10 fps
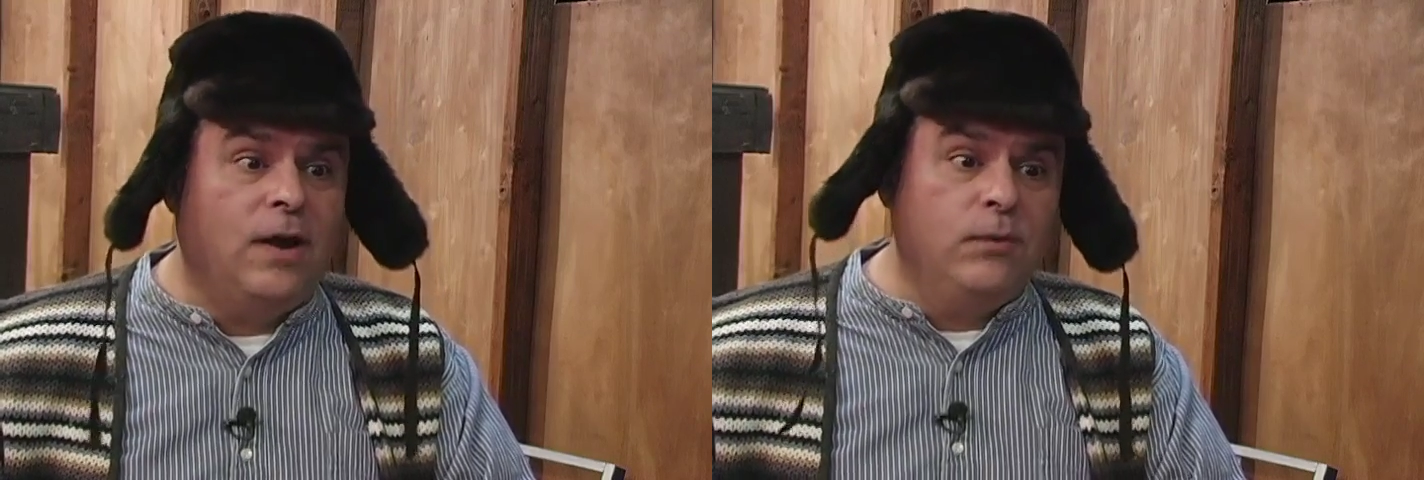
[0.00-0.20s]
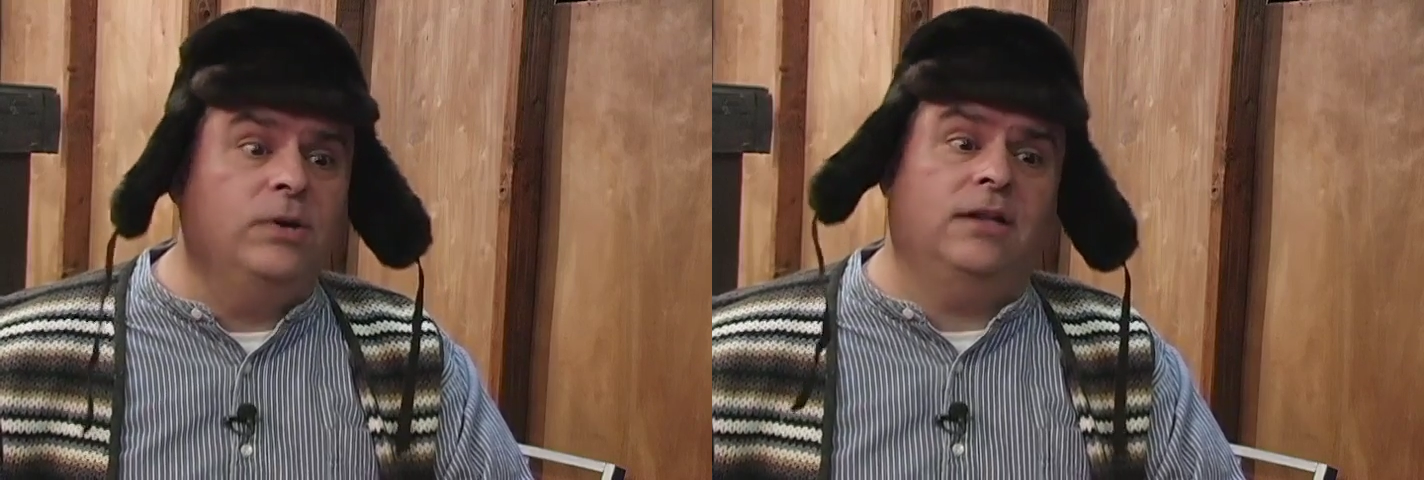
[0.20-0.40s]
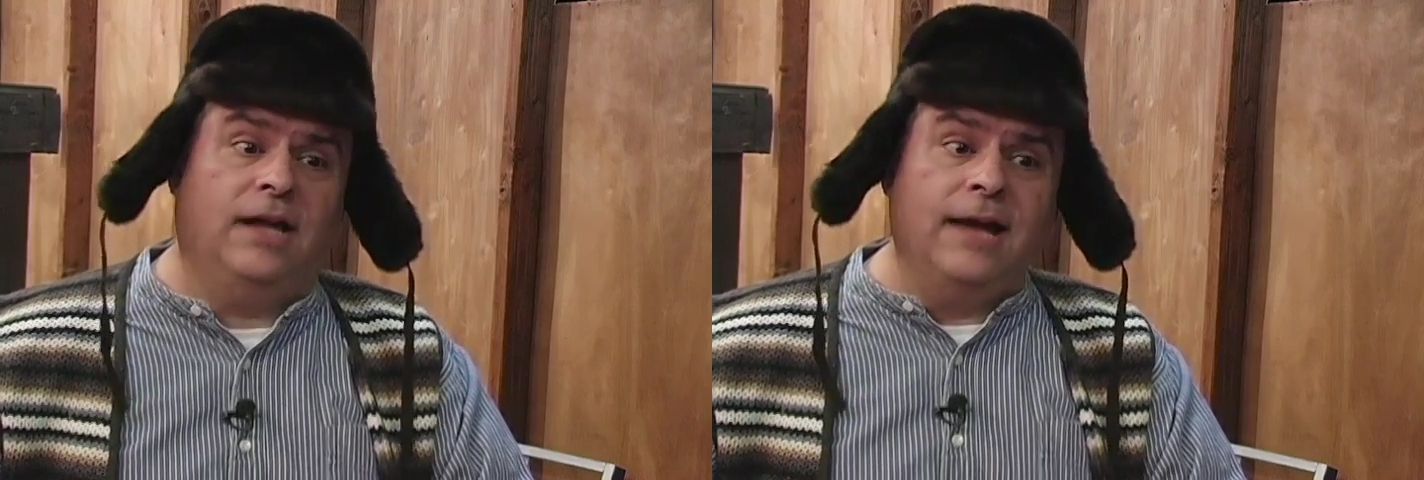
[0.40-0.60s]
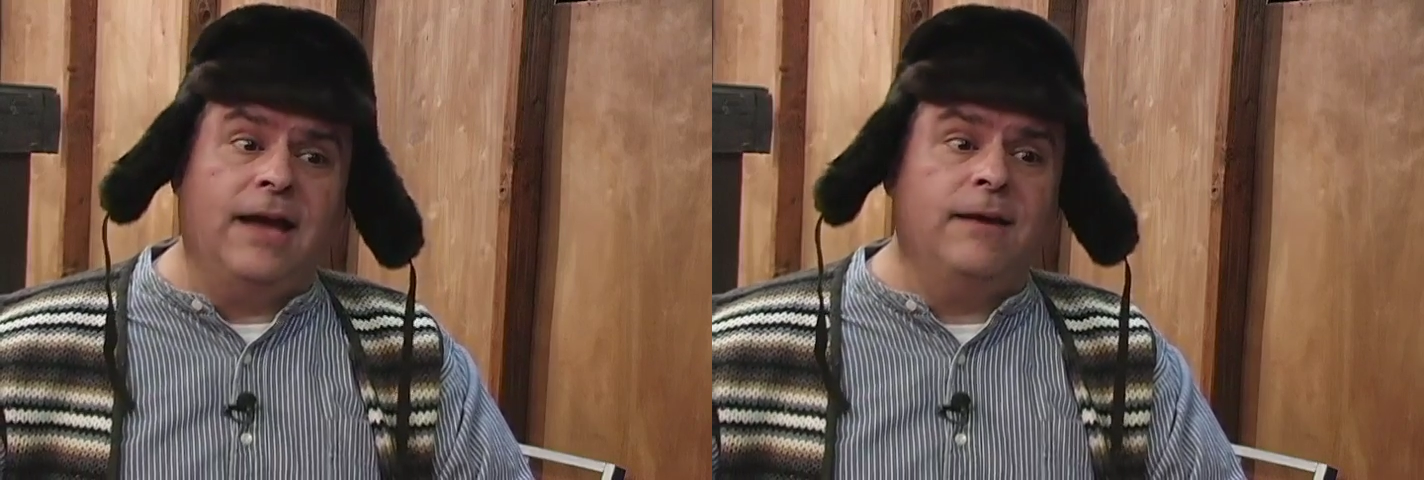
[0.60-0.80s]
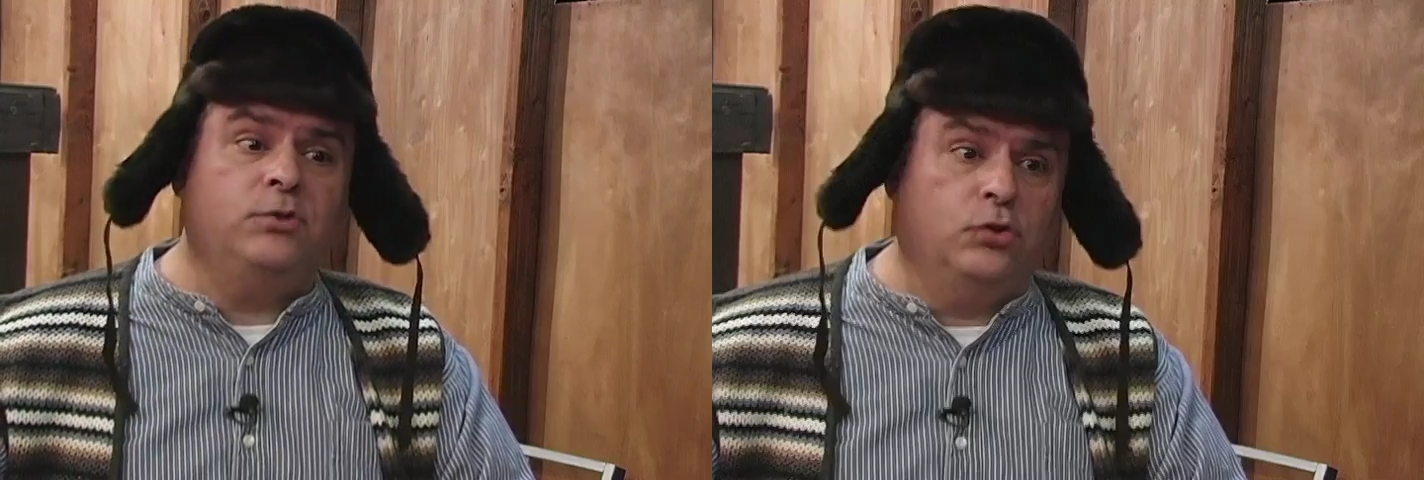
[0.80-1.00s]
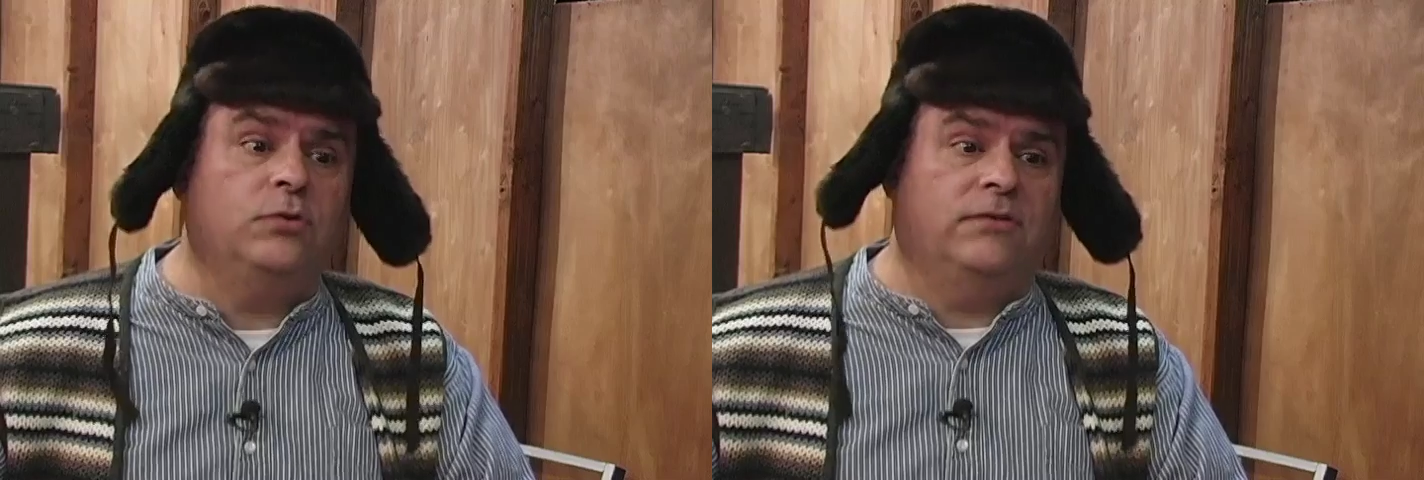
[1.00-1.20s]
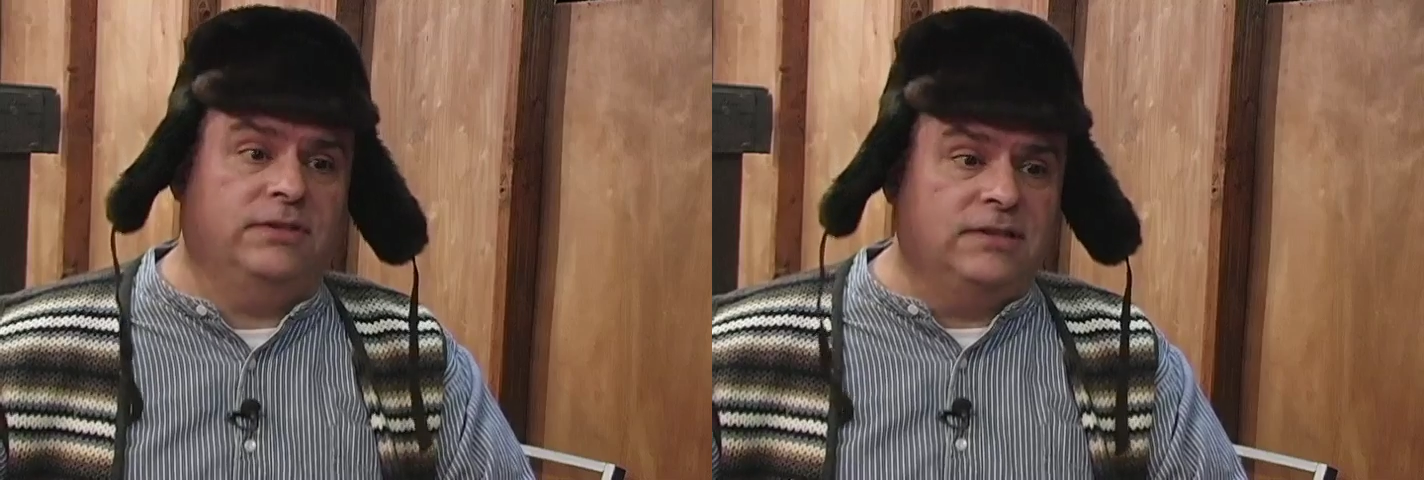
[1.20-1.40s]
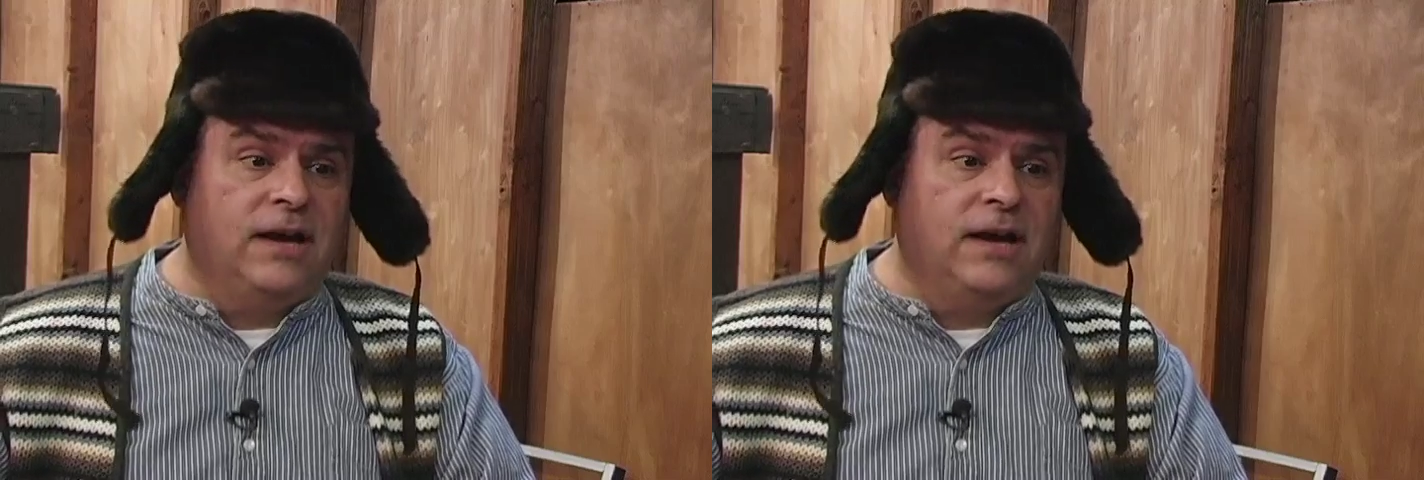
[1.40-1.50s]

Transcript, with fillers: I will, I, am sure of it.